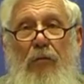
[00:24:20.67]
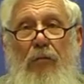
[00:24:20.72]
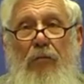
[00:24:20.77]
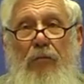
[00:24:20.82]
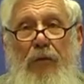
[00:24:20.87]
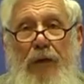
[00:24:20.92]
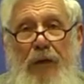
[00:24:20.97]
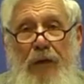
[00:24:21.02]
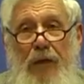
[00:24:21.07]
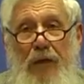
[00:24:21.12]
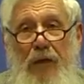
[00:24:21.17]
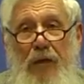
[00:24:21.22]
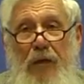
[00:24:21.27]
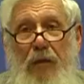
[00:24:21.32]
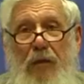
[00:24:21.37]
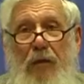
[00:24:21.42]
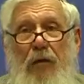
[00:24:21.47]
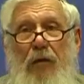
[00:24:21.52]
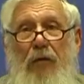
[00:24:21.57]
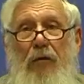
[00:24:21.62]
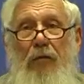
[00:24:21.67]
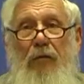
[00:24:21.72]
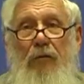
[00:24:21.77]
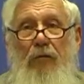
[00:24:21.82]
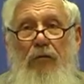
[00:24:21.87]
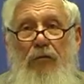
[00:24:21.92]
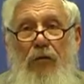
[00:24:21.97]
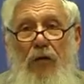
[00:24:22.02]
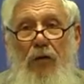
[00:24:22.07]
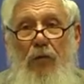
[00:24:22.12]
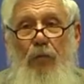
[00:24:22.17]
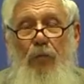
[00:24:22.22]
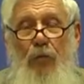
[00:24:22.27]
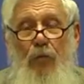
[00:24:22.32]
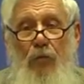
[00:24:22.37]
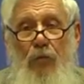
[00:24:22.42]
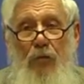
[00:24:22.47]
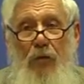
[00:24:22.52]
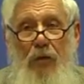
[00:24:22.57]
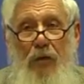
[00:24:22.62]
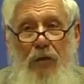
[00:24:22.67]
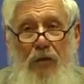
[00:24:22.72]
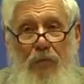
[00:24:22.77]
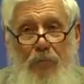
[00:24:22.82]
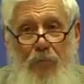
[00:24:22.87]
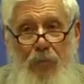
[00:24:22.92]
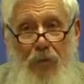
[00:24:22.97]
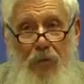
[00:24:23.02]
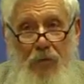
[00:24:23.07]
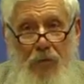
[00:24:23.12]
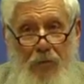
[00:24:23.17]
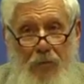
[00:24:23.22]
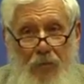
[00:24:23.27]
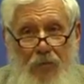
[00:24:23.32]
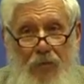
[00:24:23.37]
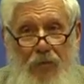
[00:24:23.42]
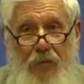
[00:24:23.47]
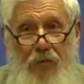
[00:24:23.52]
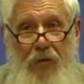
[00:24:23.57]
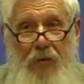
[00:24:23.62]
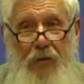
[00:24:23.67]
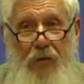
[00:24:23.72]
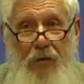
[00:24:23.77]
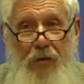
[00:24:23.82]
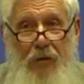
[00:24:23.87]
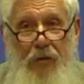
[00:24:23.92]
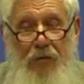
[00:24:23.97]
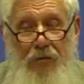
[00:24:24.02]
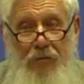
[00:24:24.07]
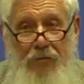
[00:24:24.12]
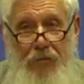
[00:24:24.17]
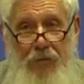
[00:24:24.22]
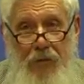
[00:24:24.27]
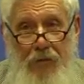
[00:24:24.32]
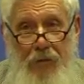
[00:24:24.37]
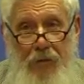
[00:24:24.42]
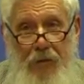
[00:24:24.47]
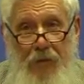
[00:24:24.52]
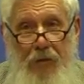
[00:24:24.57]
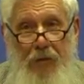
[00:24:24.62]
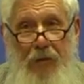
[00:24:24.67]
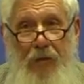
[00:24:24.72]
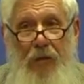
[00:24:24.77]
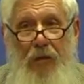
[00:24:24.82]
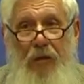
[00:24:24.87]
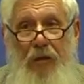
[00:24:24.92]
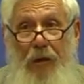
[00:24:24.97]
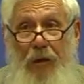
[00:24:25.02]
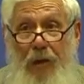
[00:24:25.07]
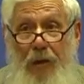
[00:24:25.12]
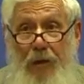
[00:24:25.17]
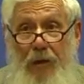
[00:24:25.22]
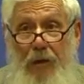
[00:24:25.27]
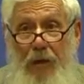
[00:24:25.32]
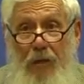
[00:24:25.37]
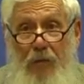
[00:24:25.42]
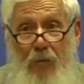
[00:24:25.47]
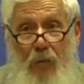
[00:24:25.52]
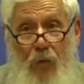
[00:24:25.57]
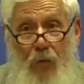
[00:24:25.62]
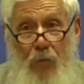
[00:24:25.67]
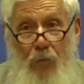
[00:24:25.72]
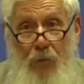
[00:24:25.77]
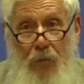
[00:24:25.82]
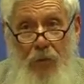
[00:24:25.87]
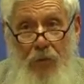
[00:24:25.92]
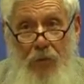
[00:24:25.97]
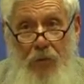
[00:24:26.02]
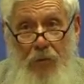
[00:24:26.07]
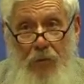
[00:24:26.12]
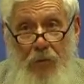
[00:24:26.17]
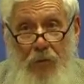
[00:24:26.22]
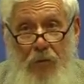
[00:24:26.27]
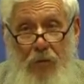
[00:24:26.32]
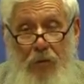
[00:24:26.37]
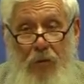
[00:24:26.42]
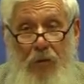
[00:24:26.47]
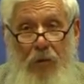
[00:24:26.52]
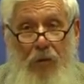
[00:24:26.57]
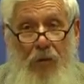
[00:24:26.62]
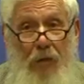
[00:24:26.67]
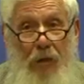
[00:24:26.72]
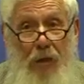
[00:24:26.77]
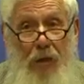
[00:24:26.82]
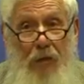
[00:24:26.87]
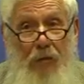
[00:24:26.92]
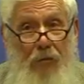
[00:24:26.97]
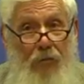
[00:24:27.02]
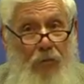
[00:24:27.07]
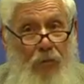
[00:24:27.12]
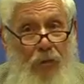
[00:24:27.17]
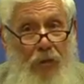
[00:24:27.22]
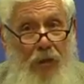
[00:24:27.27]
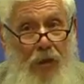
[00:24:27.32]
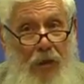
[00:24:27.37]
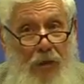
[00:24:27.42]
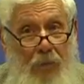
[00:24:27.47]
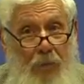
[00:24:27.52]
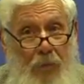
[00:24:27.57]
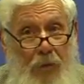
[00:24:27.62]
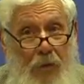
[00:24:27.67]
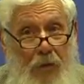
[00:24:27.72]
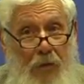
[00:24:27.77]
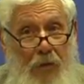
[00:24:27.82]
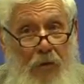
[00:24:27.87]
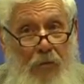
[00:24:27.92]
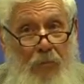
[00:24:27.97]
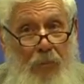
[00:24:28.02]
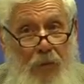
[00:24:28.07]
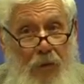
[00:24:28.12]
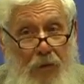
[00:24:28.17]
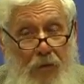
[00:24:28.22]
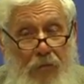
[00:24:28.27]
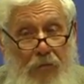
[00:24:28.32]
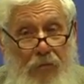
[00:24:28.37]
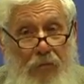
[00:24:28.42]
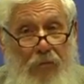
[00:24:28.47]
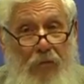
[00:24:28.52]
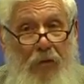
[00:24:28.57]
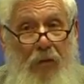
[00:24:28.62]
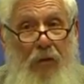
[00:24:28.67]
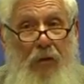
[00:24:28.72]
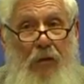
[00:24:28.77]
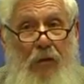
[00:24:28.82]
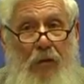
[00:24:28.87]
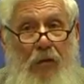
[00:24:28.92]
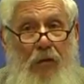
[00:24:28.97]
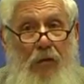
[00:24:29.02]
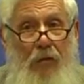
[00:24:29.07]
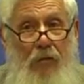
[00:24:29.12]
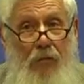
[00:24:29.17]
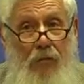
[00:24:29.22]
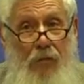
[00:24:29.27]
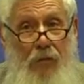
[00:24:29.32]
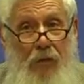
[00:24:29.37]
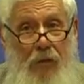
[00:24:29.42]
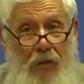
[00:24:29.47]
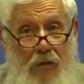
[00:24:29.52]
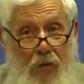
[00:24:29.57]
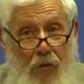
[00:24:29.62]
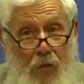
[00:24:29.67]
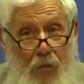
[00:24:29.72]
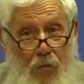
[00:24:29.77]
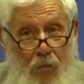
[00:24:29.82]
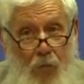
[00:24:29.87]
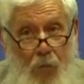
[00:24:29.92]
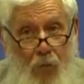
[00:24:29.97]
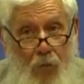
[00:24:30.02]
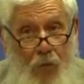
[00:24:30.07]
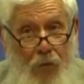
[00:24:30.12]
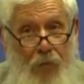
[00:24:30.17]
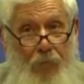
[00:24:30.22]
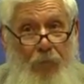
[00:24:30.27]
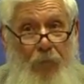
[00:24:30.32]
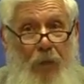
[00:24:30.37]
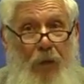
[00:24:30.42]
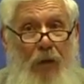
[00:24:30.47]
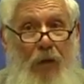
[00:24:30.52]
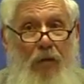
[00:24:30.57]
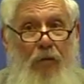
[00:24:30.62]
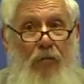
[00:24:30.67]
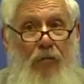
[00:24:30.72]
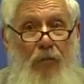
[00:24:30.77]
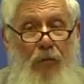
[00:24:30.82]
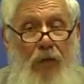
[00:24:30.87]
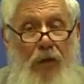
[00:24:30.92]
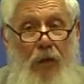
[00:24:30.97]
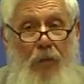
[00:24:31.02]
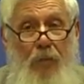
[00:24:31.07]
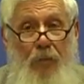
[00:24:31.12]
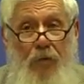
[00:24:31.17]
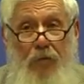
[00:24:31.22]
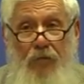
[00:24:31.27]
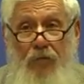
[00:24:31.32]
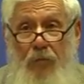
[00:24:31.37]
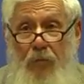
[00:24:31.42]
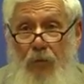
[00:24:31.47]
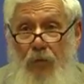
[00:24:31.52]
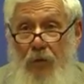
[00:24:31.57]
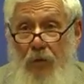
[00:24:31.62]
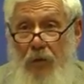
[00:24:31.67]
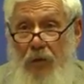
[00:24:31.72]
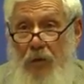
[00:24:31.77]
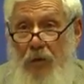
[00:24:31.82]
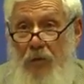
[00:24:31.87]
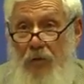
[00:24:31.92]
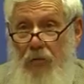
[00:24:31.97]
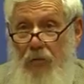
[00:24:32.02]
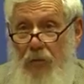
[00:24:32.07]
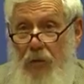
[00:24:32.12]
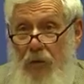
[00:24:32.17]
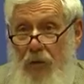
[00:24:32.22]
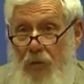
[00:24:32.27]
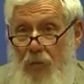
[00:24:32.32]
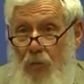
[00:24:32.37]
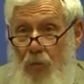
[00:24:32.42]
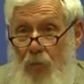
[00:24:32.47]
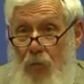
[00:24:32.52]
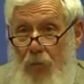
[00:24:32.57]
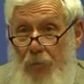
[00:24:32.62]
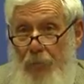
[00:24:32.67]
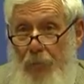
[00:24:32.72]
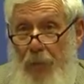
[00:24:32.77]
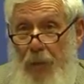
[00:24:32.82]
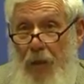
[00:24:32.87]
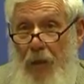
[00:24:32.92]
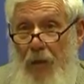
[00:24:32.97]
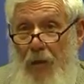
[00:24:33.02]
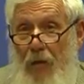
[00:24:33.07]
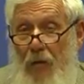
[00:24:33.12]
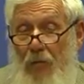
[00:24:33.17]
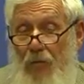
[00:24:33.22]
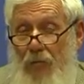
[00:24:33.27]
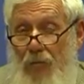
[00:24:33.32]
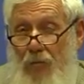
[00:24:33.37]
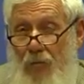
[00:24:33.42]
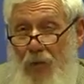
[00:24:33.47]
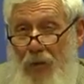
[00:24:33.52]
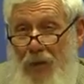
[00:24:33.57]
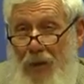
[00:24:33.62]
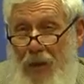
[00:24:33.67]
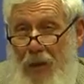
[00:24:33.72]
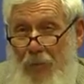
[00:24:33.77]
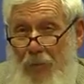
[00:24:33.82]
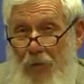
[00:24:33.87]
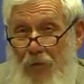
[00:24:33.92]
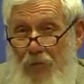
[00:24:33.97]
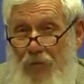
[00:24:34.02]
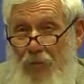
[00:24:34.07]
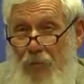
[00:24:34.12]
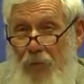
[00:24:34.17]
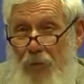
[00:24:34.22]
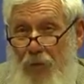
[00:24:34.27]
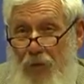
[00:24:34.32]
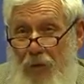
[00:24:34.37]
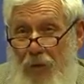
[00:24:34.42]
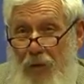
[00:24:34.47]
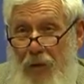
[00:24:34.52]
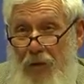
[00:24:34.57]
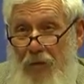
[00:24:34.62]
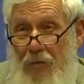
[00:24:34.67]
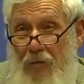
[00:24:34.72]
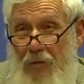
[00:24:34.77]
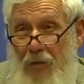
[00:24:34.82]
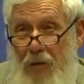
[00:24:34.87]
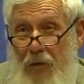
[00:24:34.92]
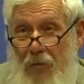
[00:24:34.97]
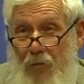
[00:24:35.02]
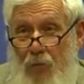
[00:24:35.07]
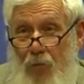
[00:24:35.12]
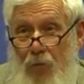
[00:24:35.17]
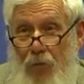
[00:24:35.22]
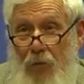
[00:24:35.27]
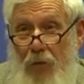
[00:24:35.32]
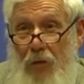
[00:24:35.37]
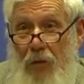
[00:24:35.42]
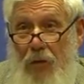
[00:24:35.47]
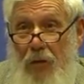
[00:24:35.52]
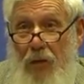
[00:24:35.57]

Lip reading: ready to drop nuclear bombs on the other side at any moment. That is what kept the peace during the Cold War. That is what kept it from turning into a hot war. So what kept it from turning into a hot war?